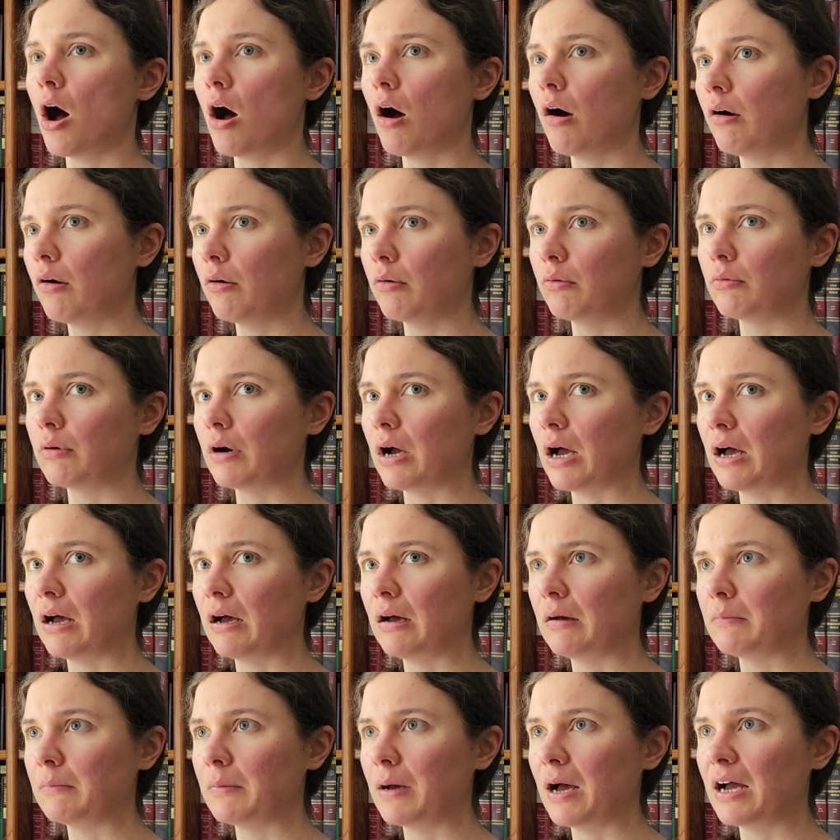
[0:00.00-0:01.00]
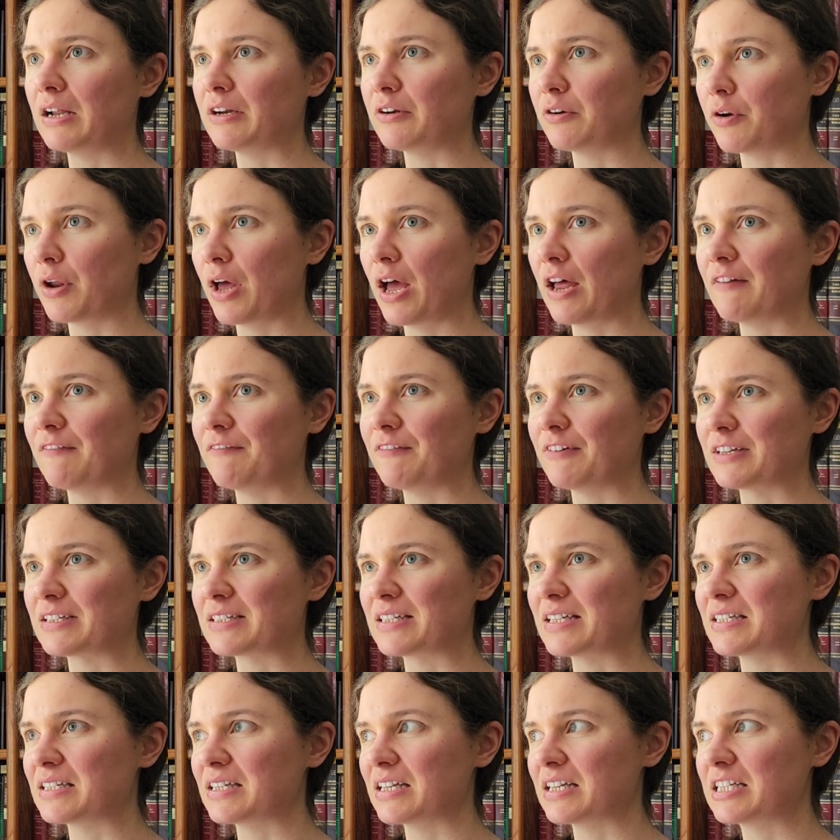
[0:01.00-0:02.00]
oh, um, I don't know how to
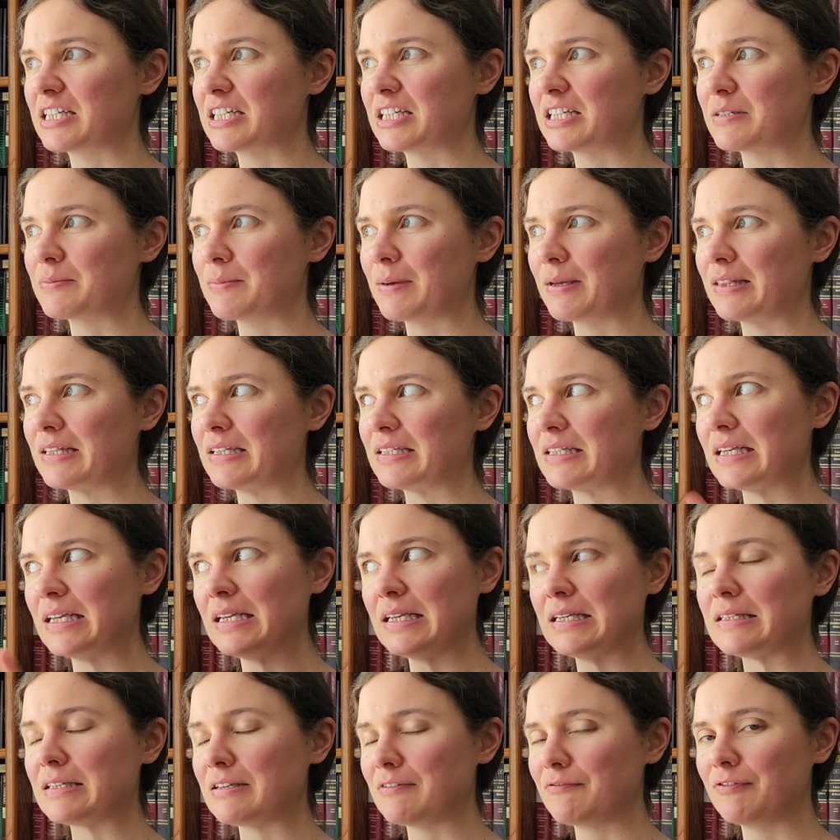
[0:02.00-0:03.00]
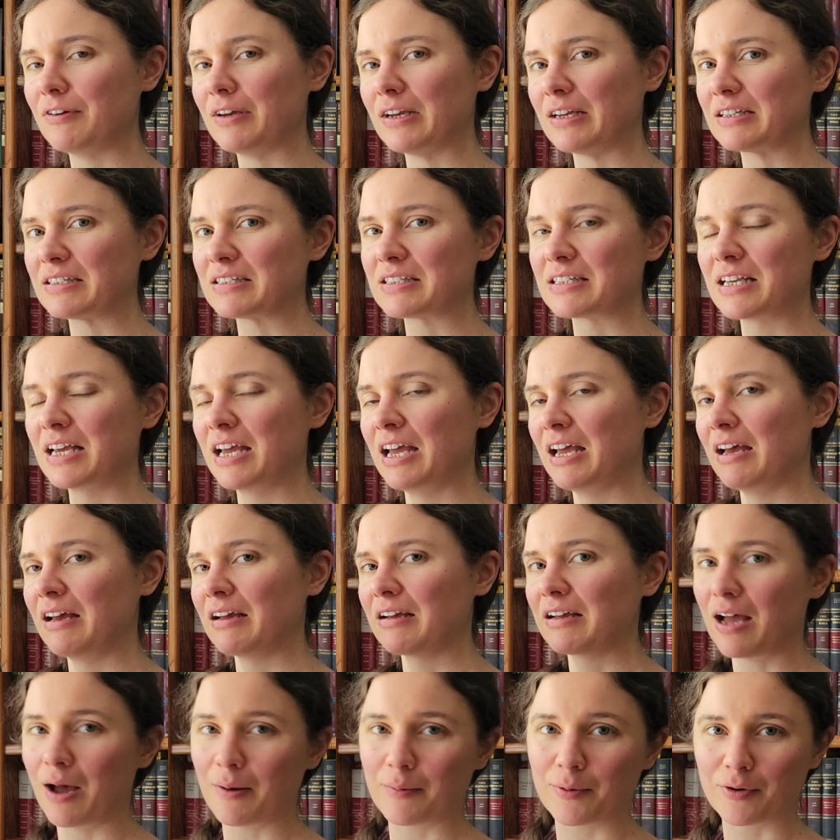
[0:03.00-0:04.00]
fix this. Let's just make this easy fix
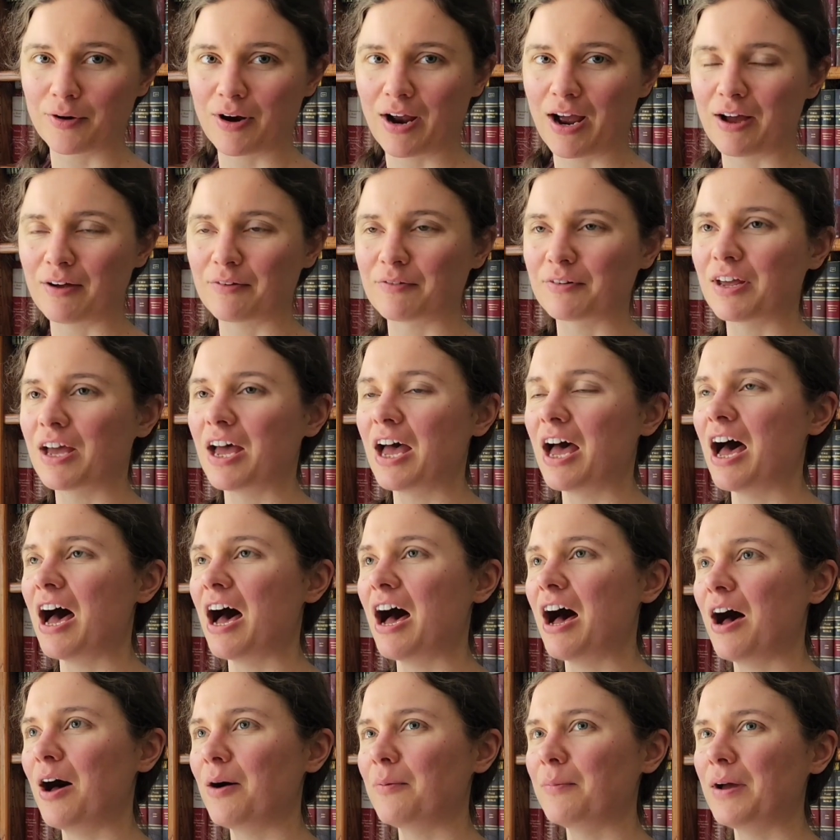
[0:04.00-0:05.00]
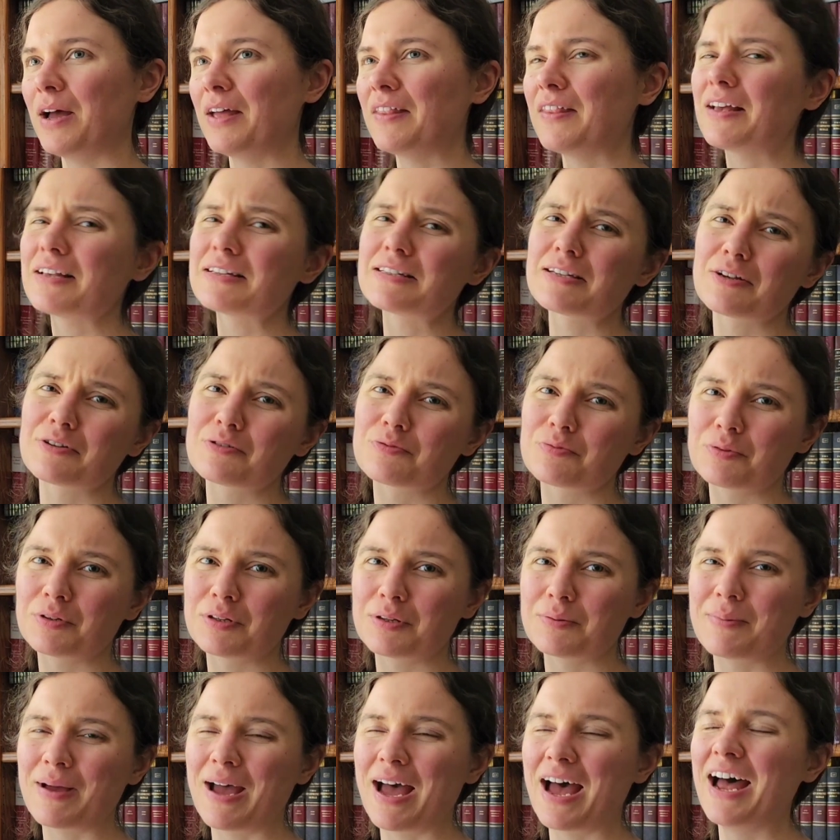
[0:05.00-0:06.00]
come around. Um, and that sounds
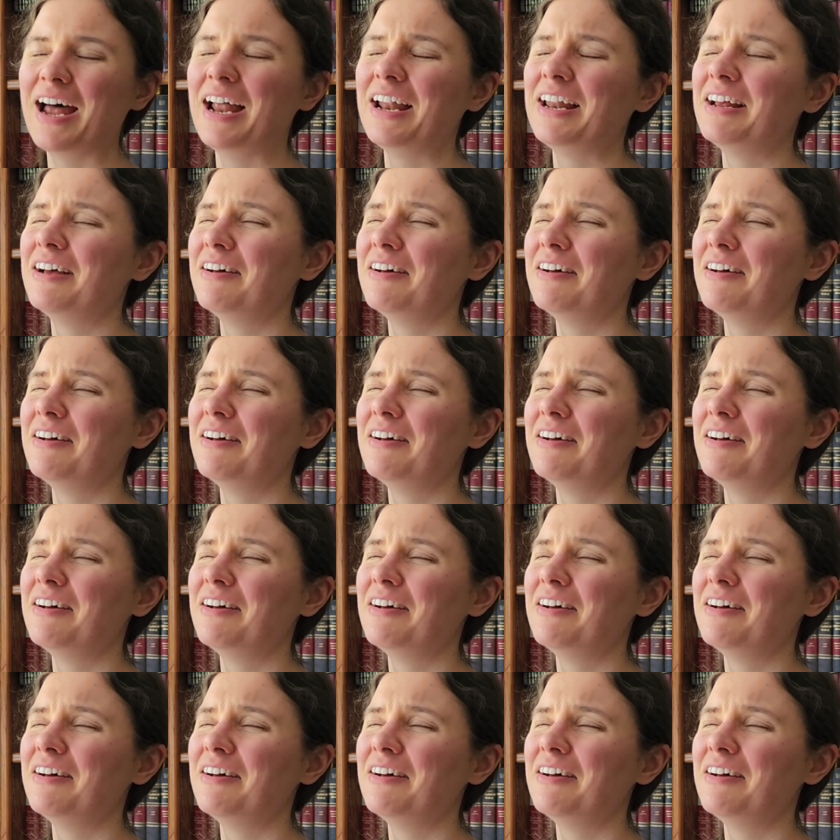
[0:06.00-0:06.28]
really bad.